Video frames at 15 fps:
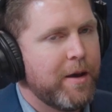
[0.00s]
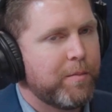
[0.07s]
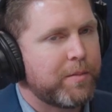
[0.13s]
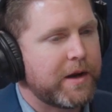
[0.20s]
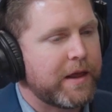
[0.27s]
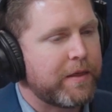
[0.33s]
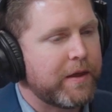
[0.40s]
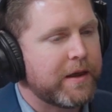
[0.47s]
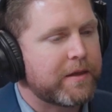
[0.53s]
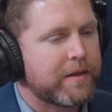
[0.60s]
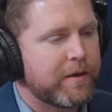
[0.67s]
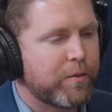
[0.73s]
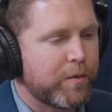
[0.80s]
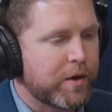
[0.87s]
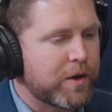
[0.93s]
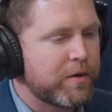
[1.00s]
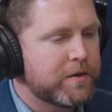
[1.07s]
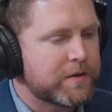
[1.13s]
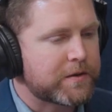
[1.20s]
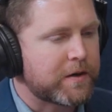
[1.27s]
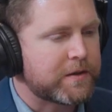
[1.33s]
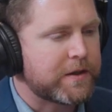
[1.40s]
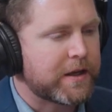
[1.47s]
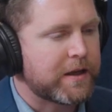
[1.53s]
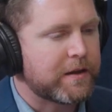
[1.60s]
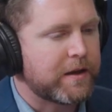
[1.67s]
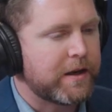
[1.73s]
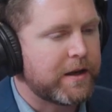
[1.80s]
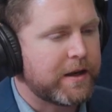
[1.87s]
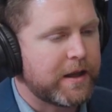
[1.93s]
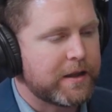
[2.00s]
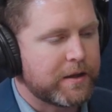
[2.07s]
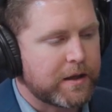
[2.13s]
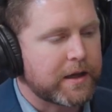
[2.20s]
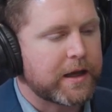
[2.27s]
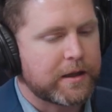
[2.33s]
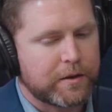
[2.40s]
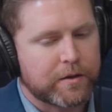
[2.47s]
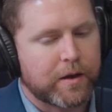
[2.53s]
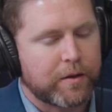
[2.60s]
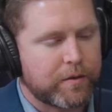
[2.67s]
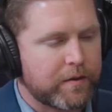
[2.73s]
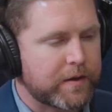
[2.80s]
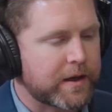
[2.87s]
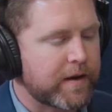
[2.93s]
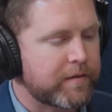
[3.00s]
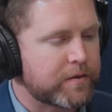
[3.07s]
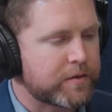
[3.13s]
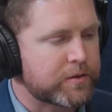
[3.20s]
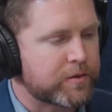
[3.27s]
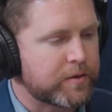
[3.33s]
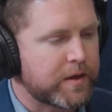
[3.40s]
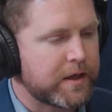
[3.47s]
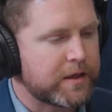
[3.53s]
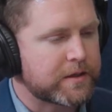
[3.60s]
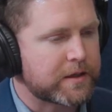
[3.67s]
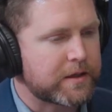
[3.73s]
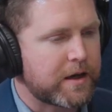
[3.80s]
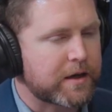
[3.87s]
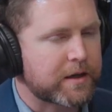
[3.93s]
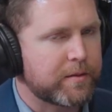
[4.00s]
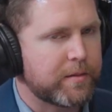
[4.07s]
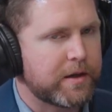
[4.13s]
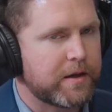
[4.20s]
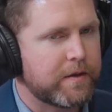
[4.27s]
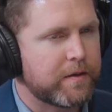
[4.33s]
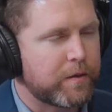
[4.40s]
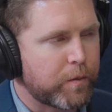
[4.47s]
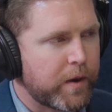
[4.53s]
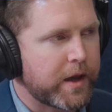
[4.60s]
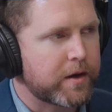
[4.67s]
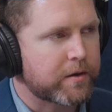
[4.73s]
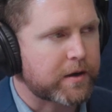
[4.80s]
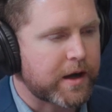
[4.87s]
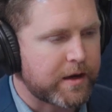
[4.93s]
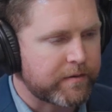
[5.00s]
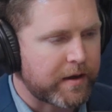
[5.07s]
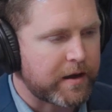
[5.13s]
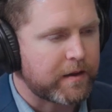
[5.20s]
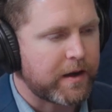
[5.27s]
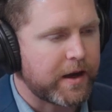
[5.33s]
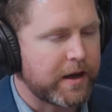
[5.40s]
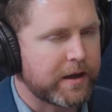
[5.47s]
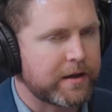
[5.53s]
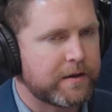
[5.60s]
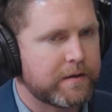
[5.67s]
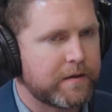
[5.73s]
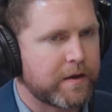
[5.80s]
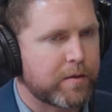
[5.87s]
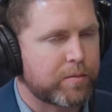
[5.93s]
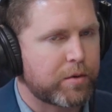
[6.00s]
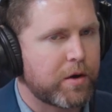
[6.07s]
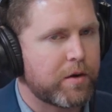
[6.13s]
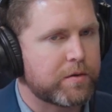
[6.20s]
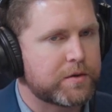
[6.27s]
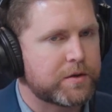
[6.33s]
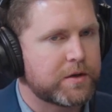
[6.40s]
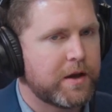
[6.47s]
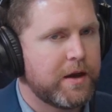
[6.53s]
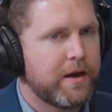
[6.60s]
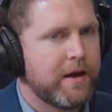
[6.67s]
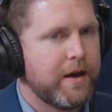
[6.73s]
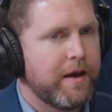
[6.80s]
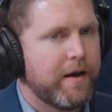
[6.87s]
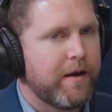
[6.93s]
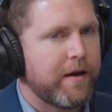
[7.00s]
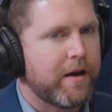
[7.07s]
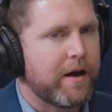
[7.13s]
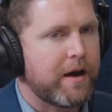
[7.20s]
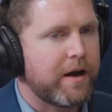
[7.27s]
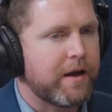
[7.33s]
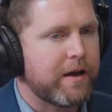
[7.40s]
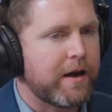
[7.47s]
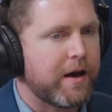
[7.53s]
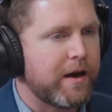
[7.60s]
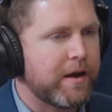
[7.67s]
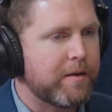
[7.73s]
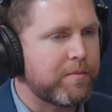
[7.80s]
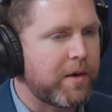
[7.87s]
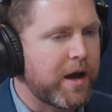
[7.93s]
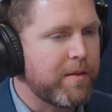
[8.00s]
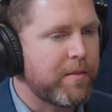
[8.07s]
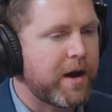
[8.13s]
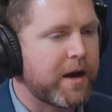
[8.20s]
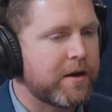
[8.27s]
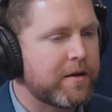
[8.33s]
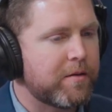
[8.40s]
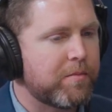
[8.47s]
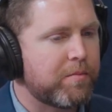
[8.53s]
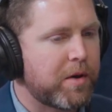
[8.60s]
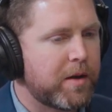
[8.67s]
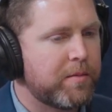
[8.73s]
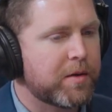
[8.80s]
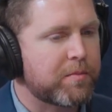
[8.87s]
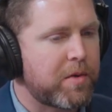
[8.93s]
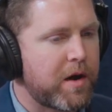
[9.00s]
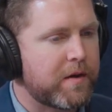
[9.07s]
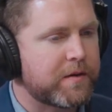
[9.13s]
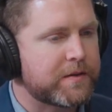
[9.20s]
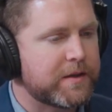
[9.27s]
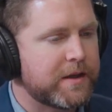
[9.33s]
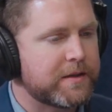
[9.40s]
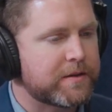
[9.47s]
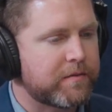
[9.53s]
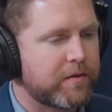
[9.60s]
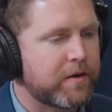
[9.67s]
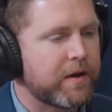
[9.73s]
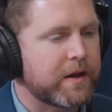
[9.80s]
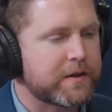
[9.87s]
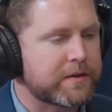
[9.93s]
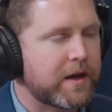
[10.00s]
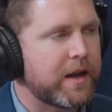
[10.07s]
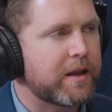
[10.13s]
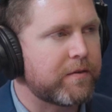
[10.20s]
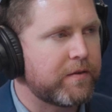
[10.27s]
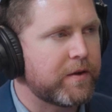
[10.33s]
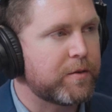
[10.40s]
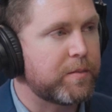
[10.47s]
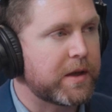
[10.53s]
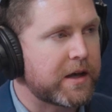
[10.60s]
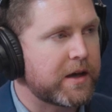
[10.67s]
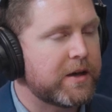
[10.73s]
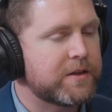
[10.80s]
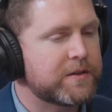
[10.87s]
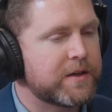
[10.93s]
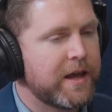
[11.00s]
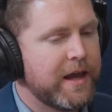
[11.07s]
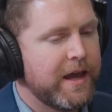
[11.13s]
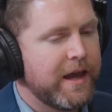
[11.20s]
But I think that what you just articulated, and again, looking through the governor's strategic document and the way you're kind of outlining the approach, in my mind, public policy is a very exciting field because